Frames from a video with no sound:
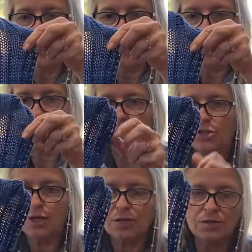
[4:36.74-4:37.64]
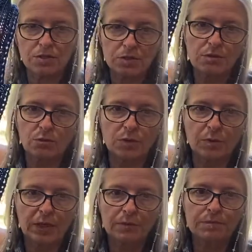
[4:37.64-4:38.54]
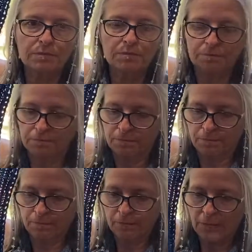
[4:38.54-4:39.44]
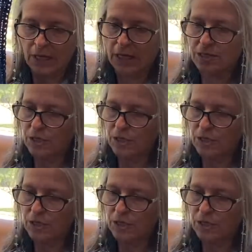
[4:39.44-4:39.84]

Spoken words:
or just ribbing. It's a